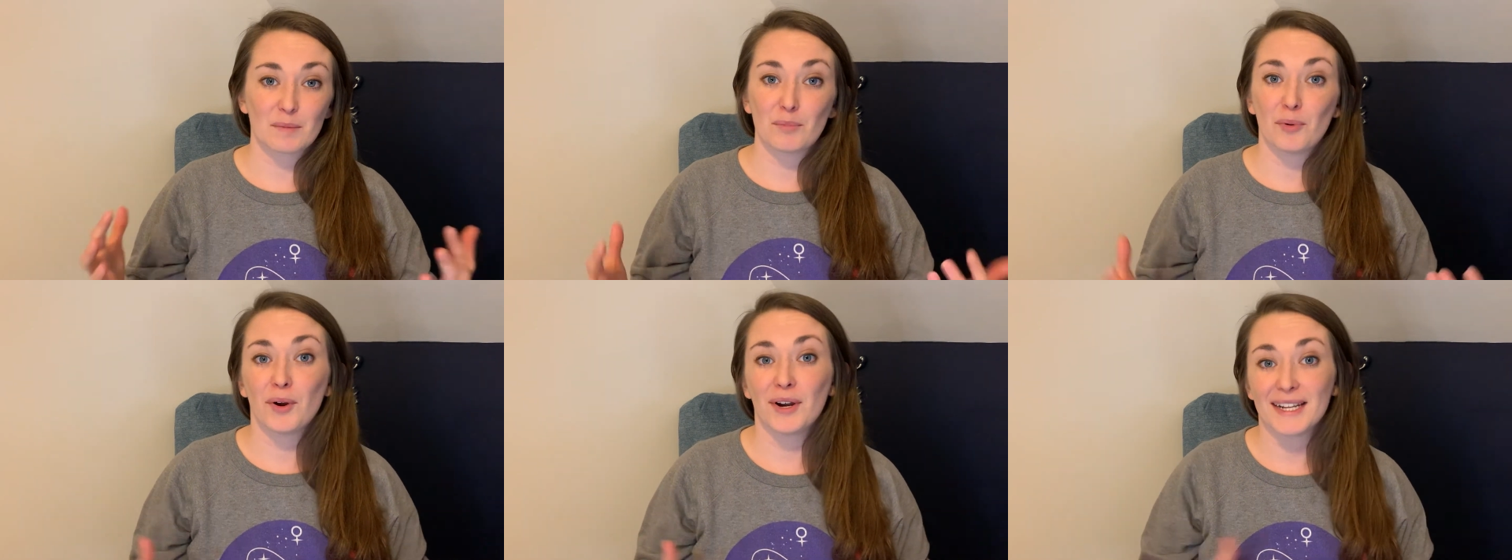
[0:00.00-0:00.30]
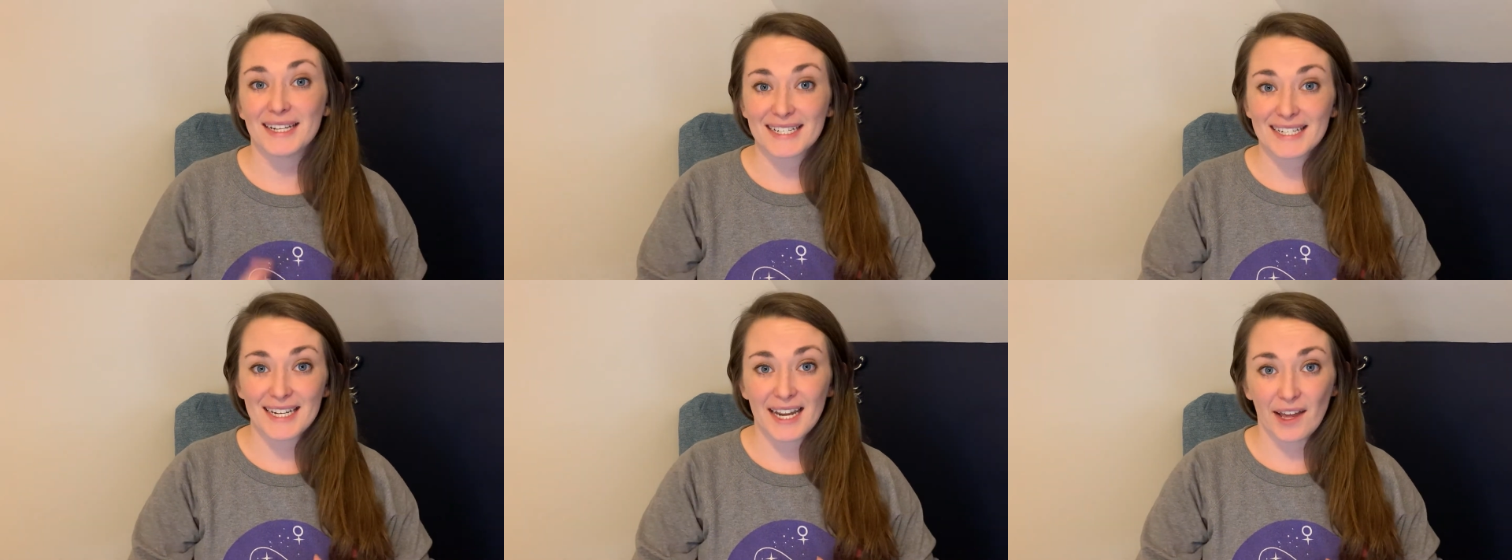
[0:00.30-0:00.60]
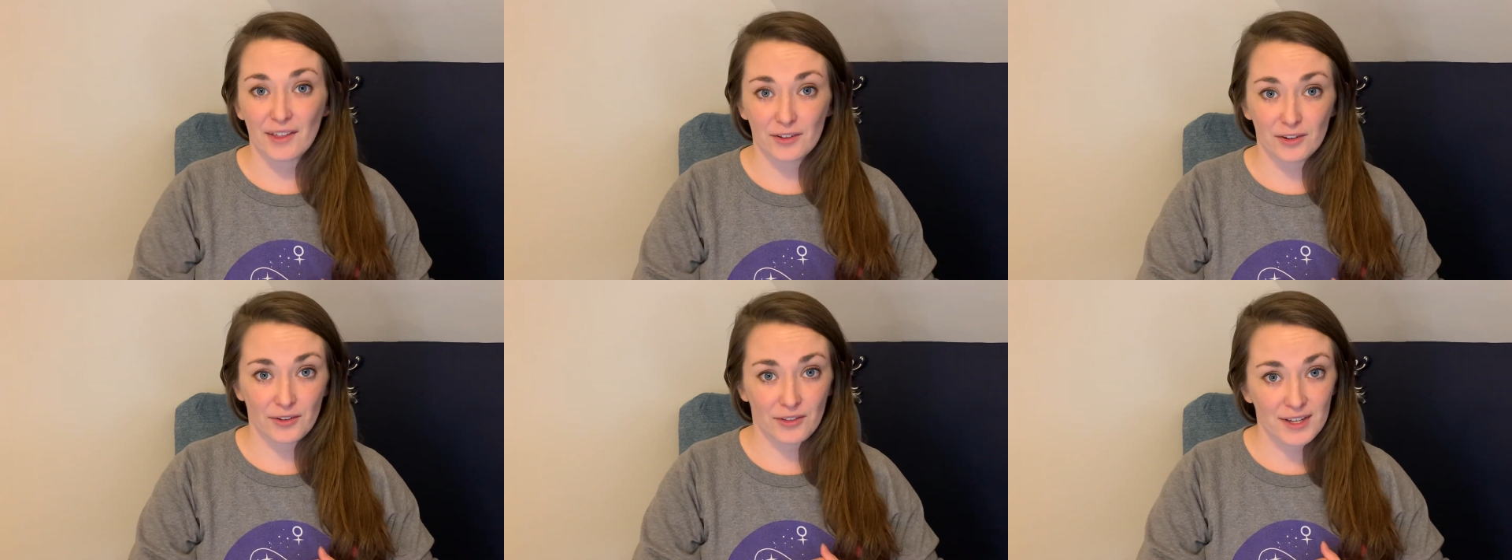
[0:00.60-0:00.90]
putting
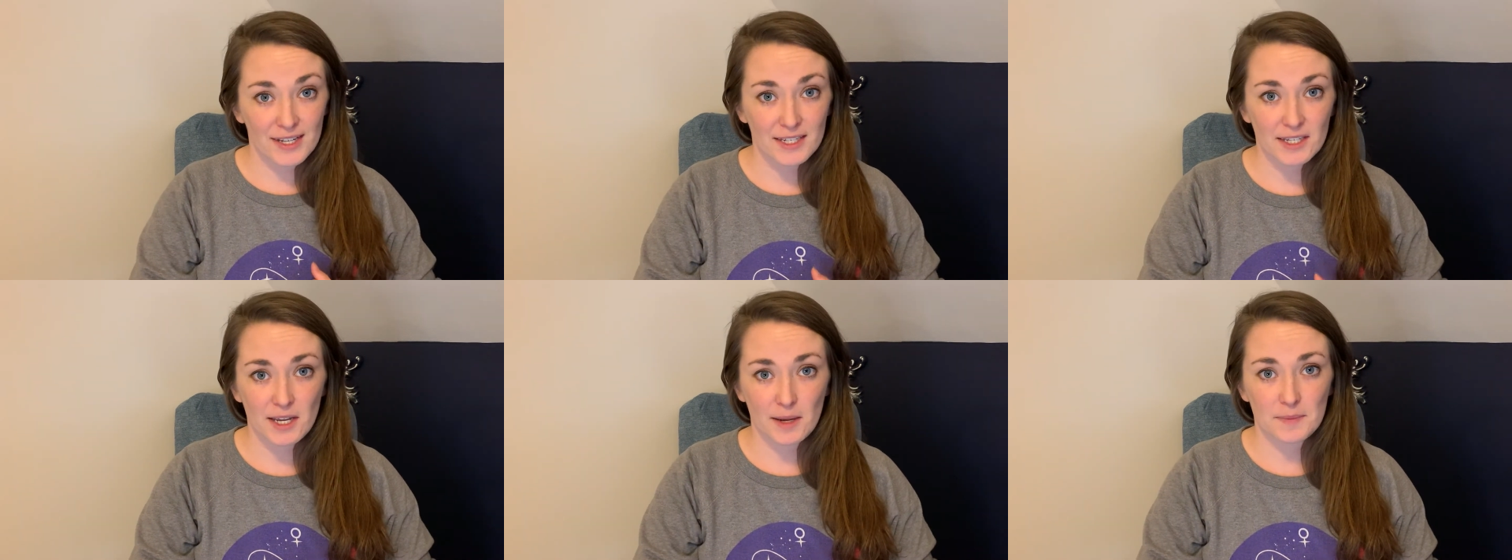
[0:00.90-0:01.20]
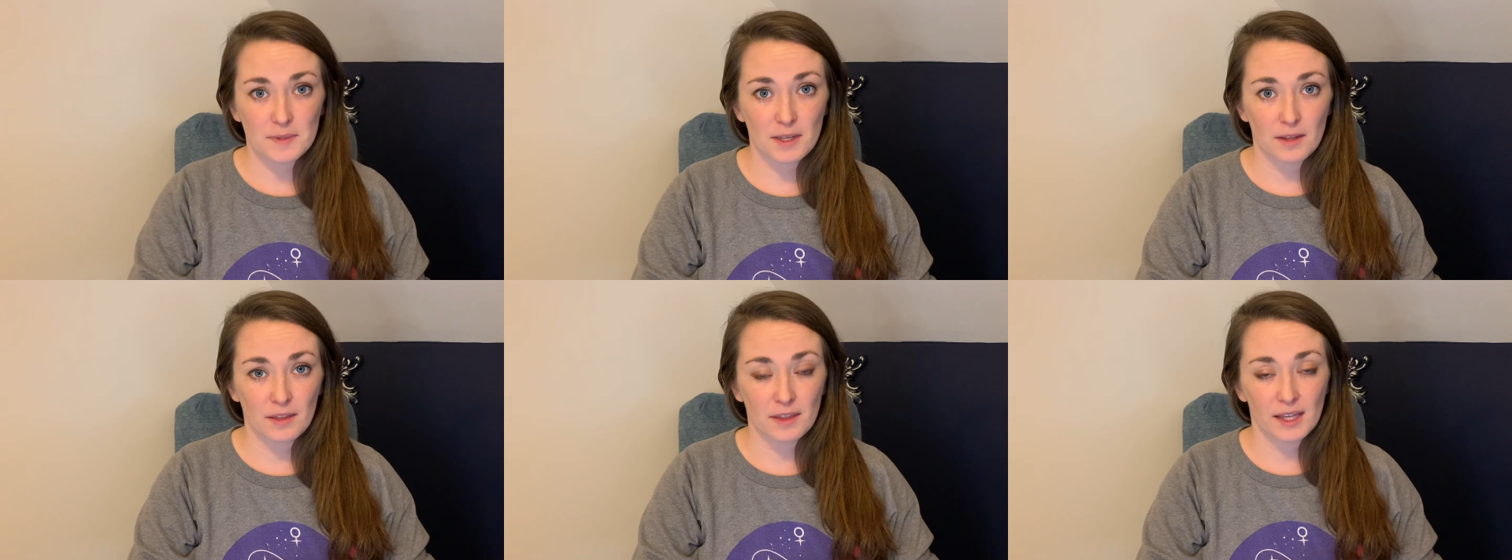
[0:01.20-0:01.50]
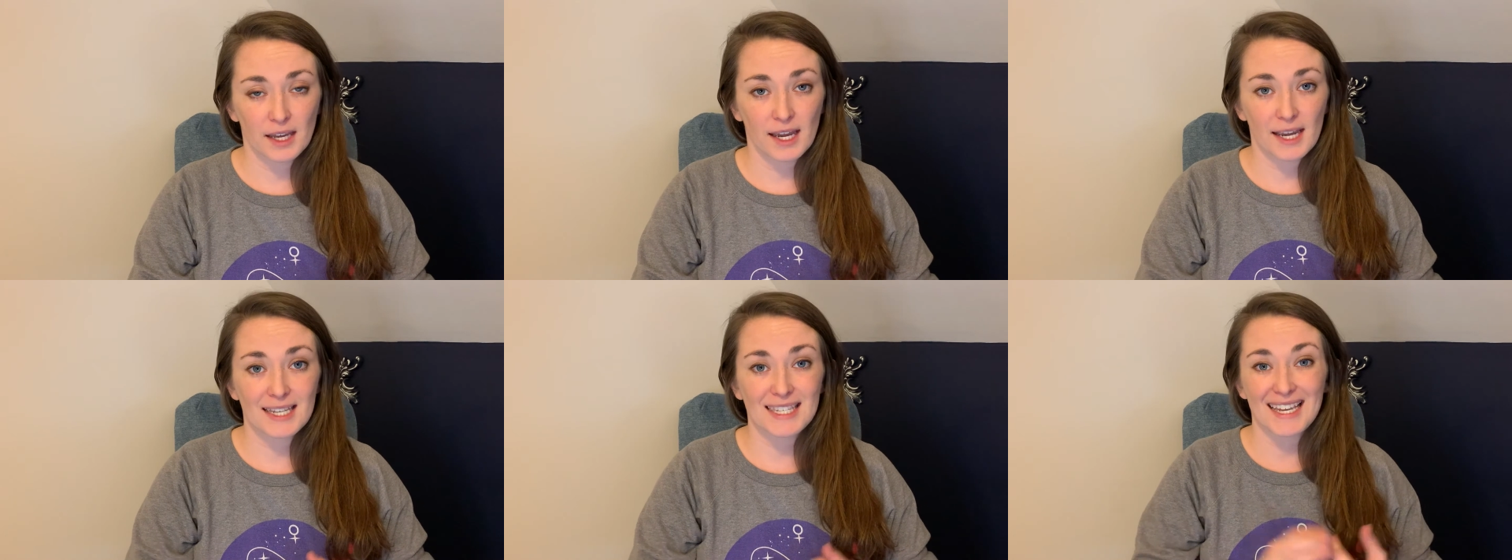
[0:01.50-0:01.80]
together these types of
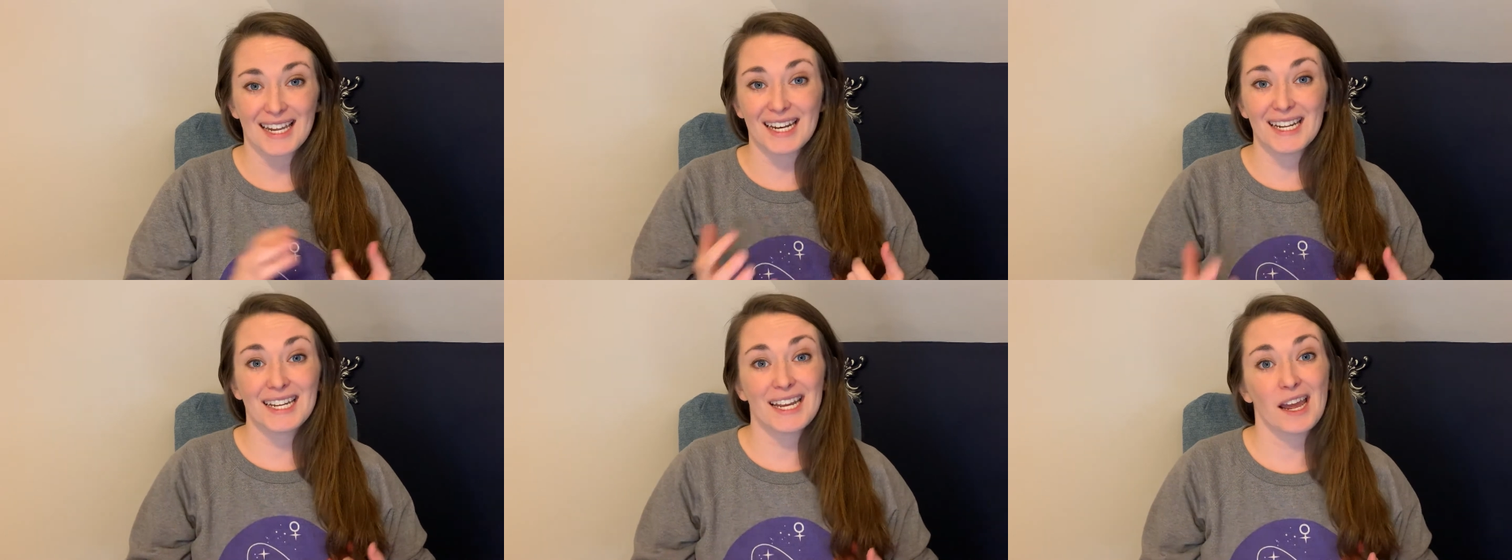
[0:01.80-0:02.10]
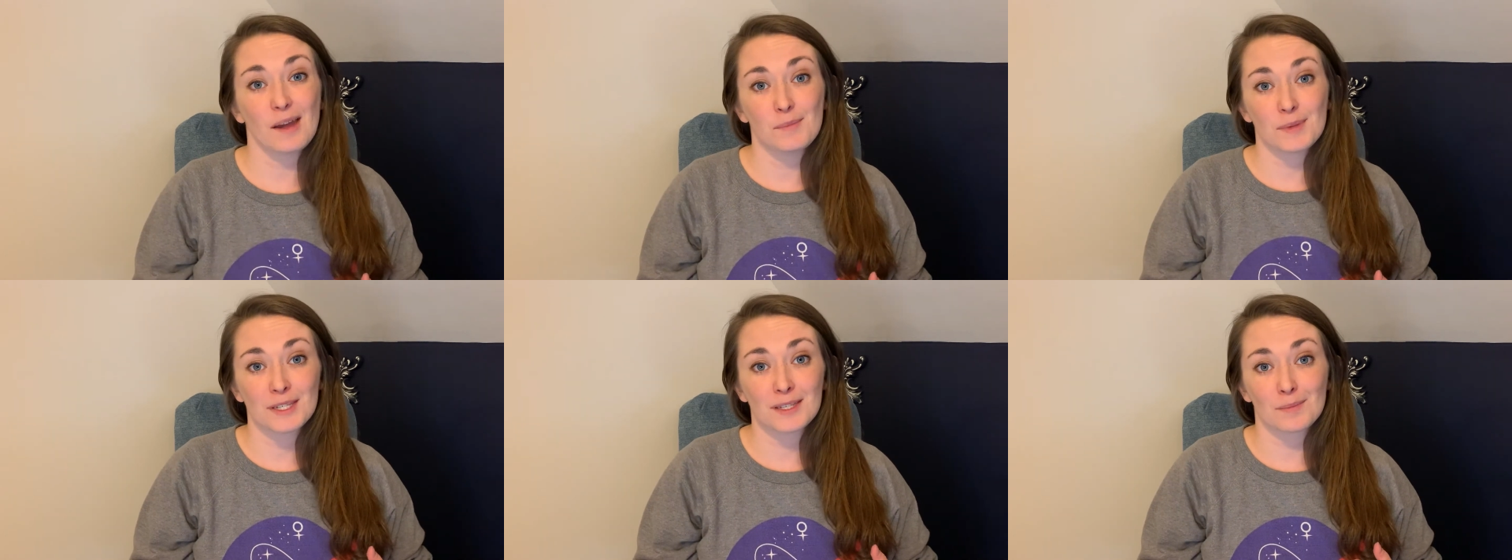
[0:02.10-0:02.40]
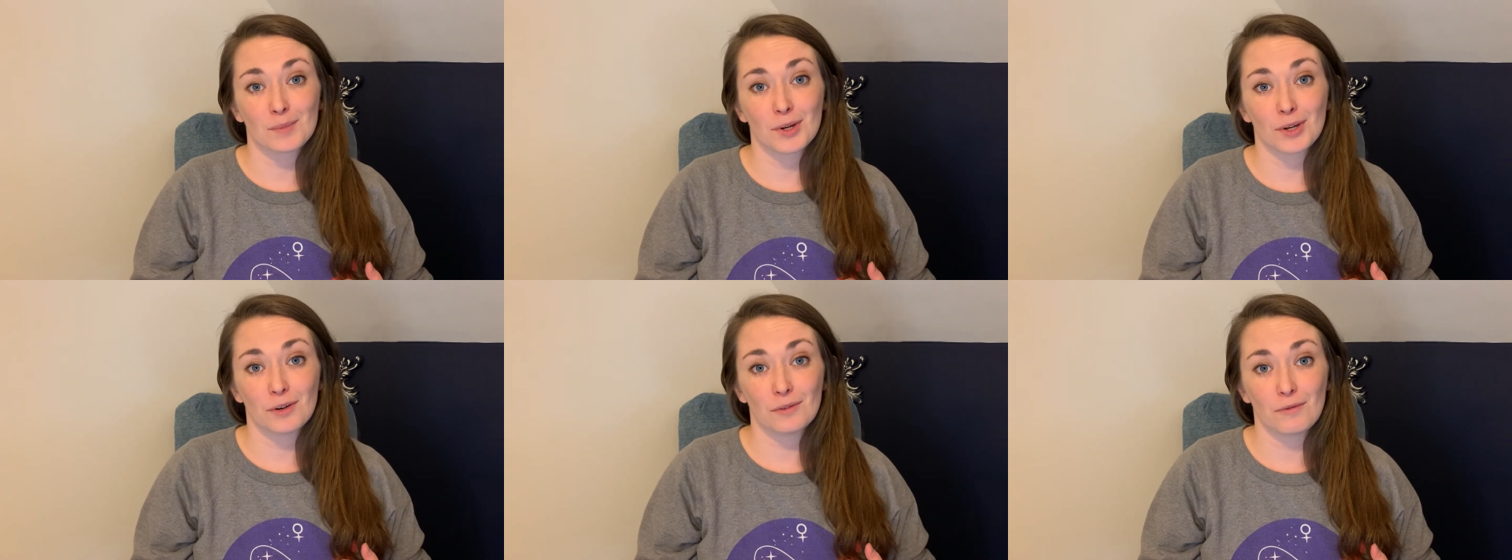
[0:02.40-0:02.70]
things, and he gave me some
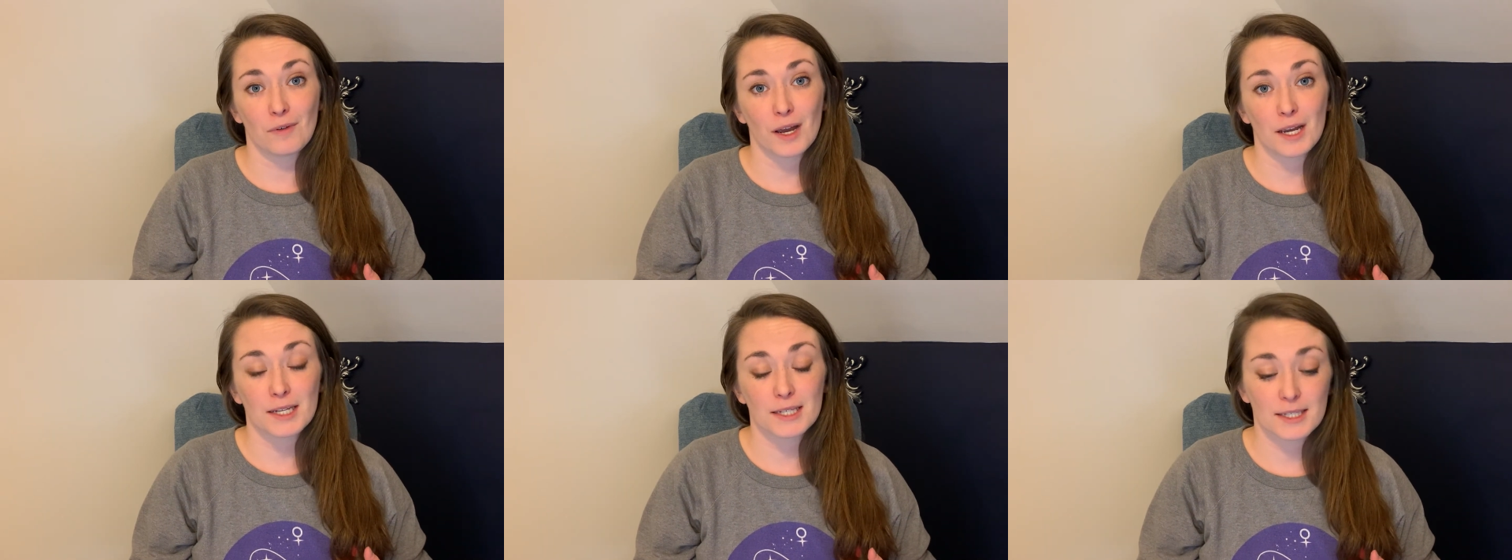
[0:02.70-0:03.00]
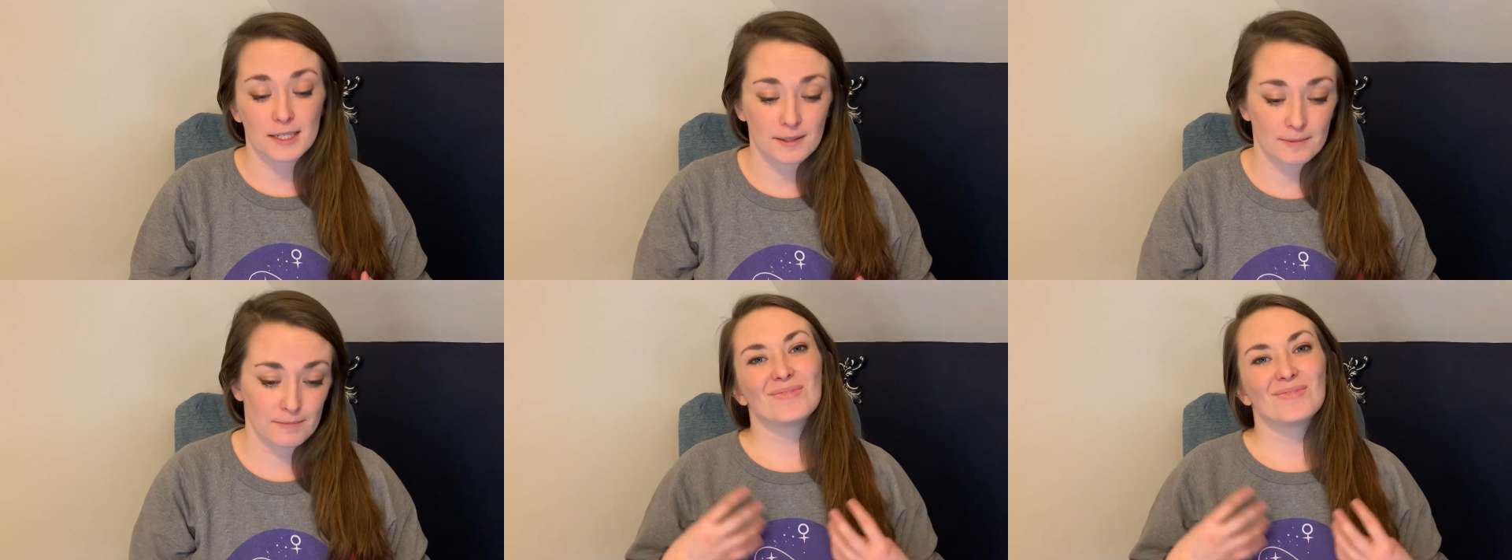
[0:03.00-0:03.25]
good advice.